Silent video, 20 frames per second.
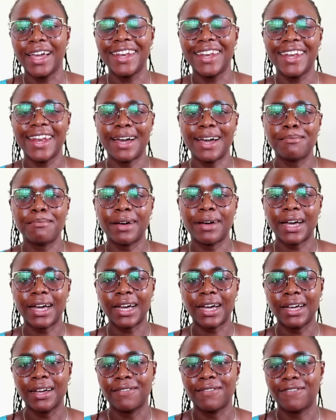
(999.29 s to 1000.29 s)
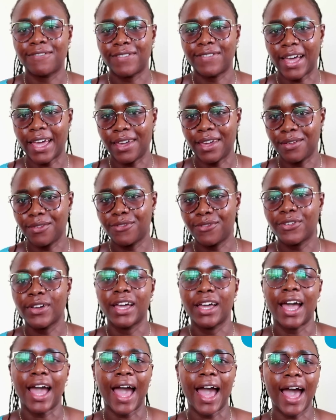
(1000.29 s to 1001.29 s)
Number 5,
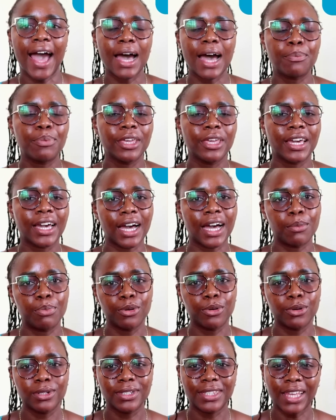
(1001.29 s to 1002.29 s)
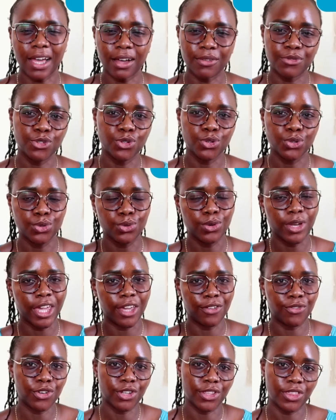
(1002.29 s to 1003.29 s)
happy couples have to do
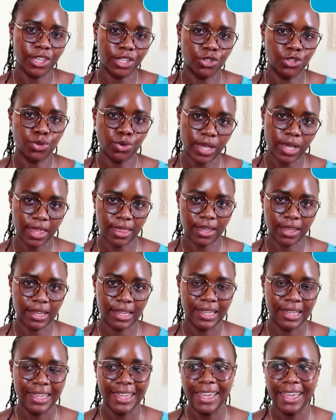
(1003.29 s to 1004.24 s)
everything together.